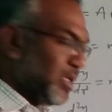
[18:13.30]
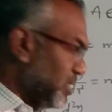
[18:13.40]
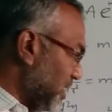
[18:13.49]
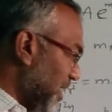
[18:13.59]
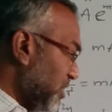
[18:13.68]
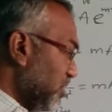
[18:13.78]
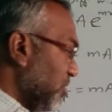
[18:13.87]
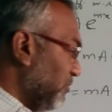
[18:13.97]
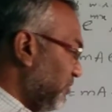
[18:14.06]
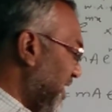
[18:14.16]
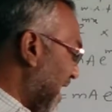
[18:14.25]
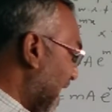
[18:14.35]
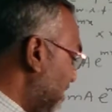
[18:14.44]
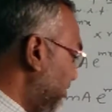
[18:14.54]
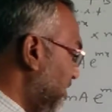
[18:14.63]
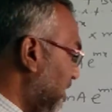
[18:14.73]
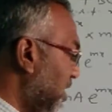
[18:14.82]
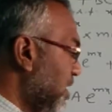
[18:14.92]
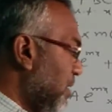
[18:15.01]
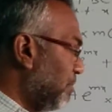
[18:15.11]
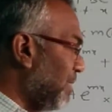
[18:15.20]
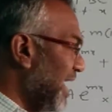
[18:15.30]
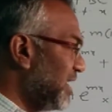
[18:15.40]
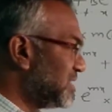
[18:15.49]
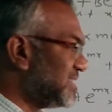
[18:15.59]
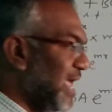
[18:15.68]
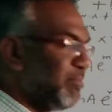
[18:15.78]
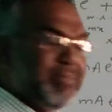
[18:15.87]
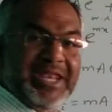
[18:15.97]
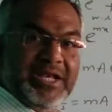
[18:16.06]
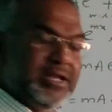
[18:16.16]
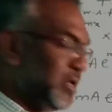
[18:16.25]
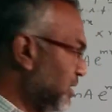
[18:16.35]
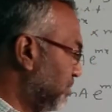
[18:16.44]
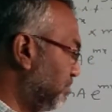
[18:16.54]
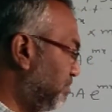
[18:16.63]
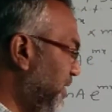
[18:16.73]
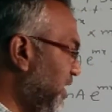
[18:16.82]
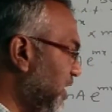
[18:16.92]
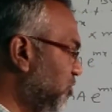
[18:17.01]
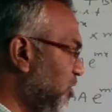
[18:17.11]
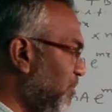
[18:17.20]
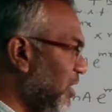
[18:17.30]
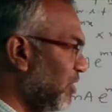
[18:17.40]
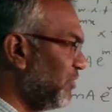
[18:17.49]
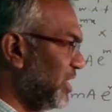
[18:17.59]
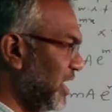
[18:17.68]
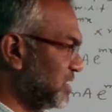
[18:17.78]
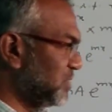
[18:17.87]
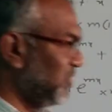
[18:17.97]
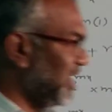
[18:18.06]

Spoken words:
Then we have here minus mn b e to the power of nx. We